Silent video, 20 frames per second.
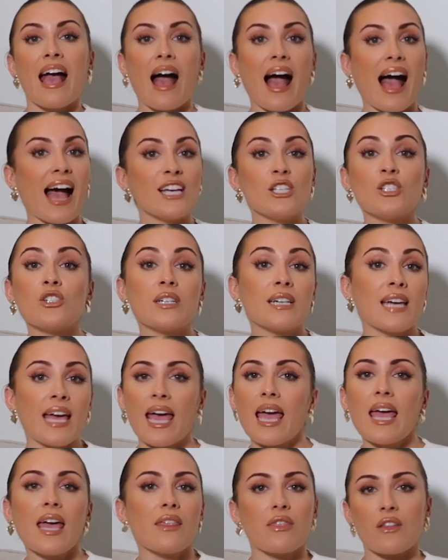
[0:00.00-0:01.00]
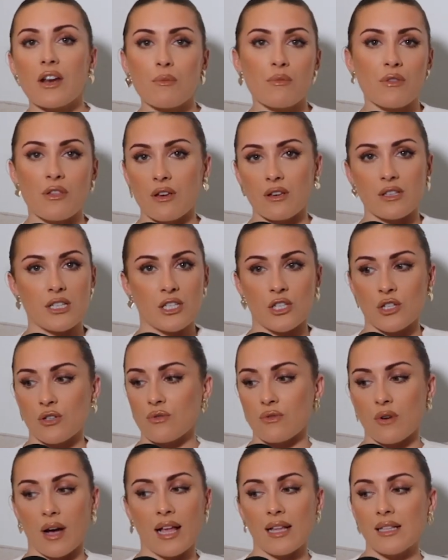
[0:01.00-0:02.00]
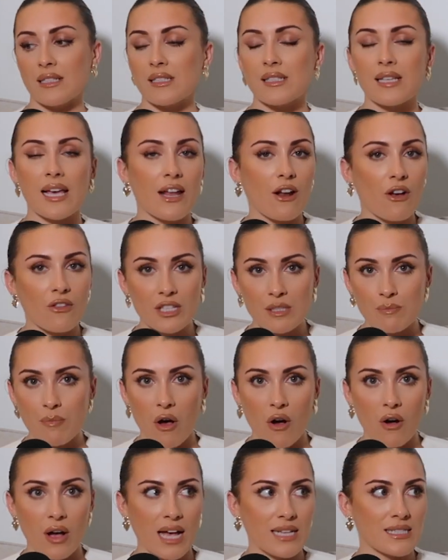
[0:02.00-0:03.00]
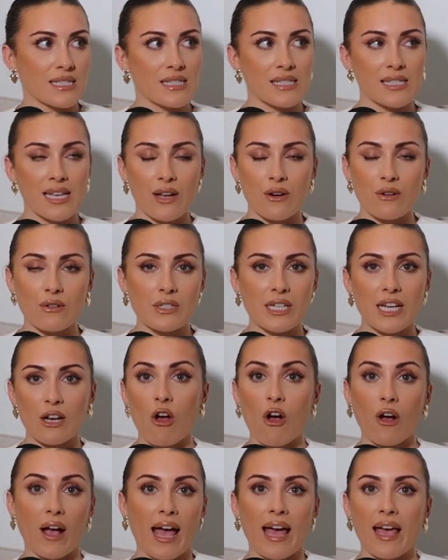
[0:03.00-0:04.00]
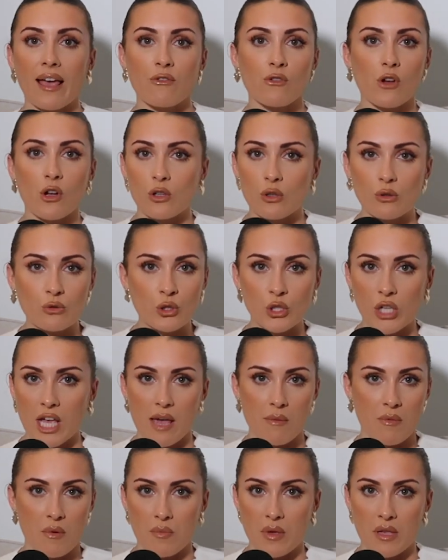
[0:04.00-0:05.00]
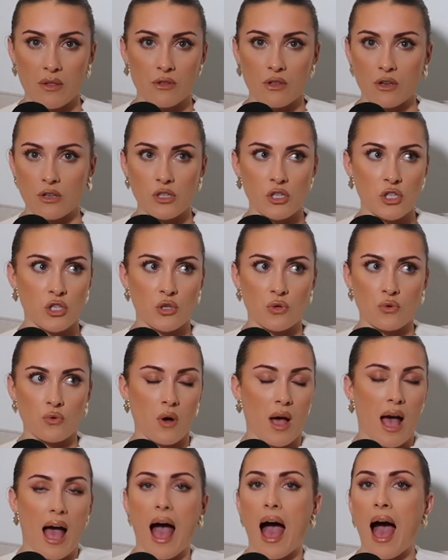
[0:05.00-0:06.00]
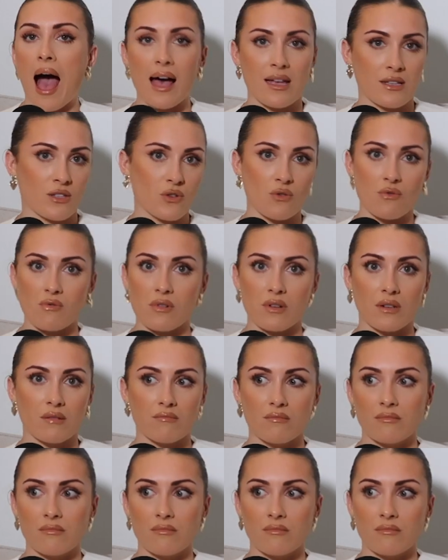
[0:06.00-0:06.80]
I don't care that I'm 32. I'll say it on this podcast, I say it all day long. I've got no shame in being 32 at all.